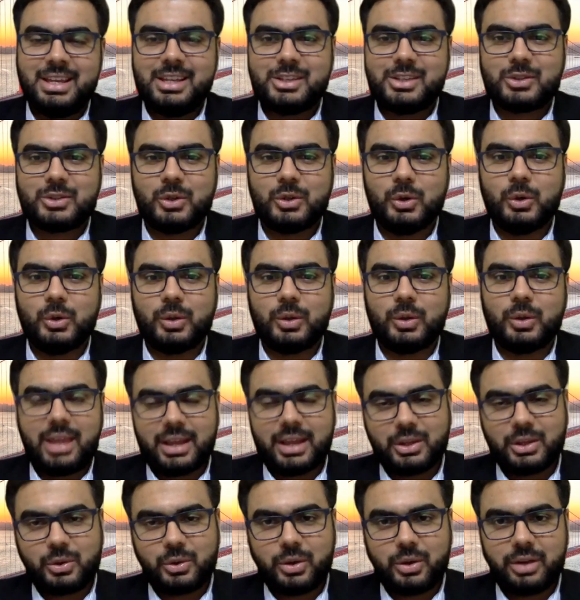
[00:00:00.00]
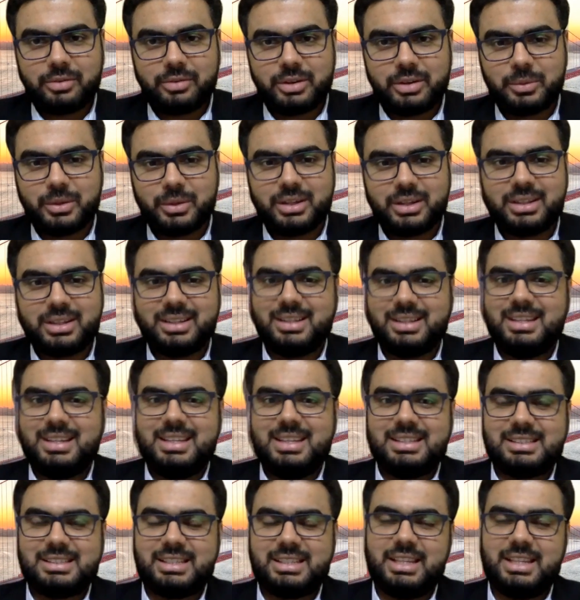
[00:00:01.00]
So thank you everyone.
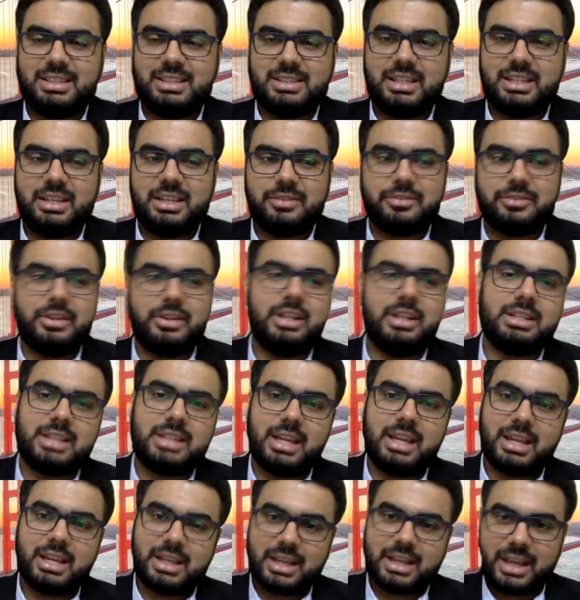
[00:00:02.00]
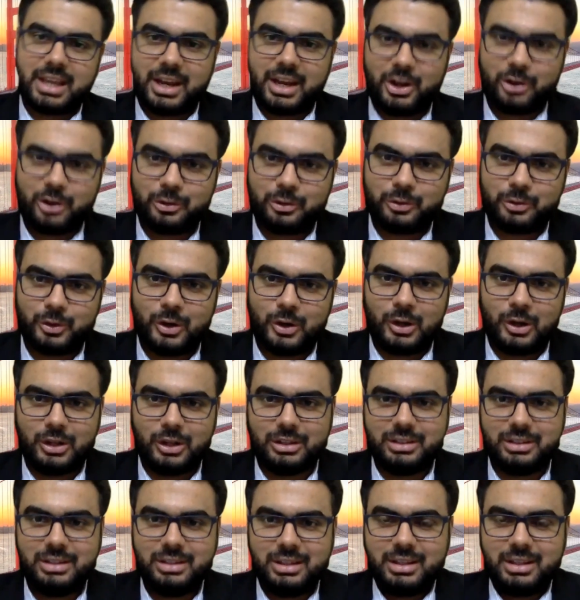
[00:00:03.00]
Stay safe and take care of
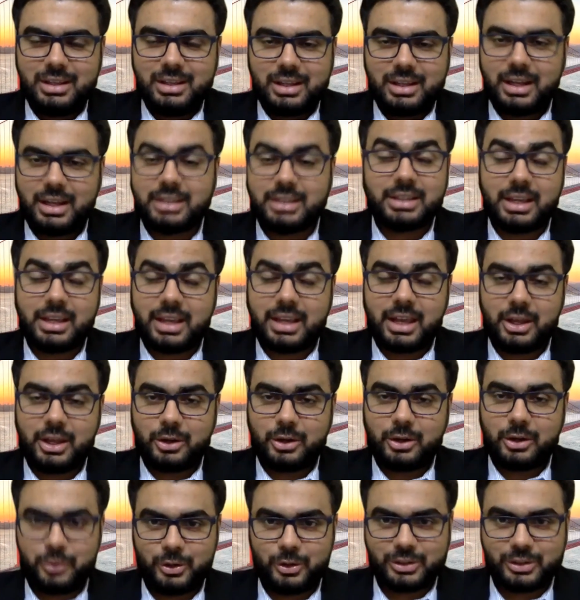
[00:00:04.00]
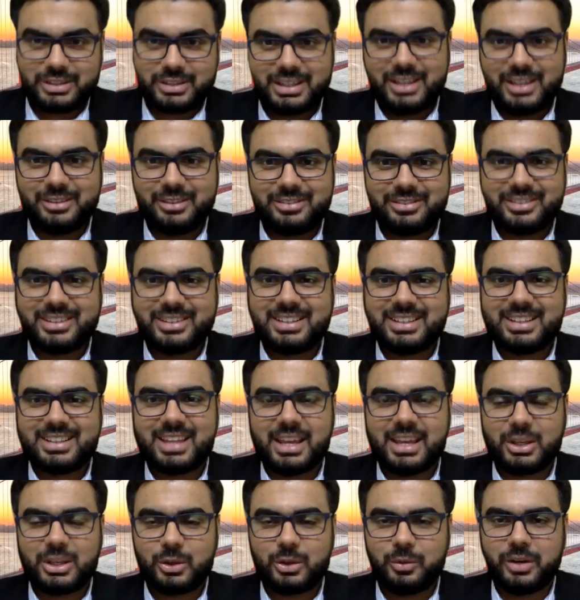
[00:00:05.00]
all and take care of yourself.
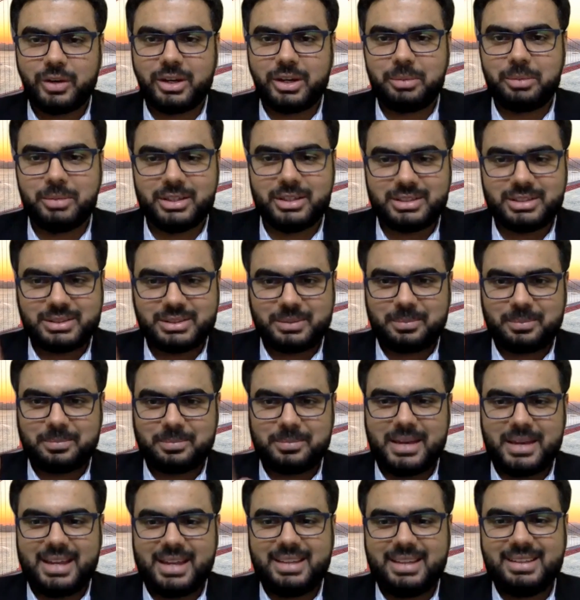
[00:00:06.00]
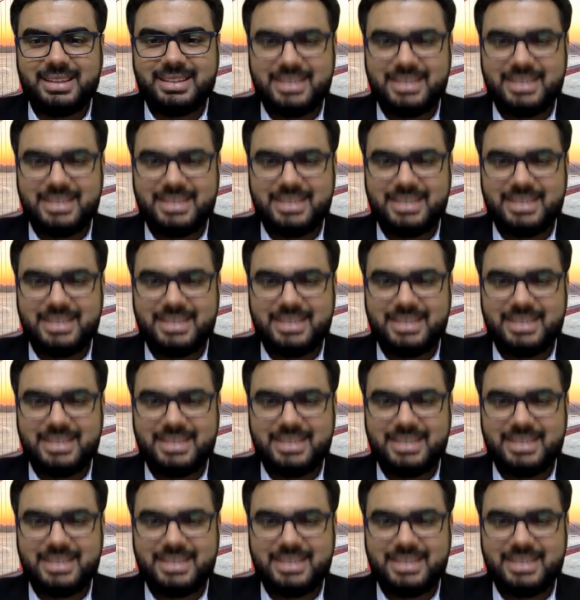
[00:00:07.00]
Thank you very much. Bye.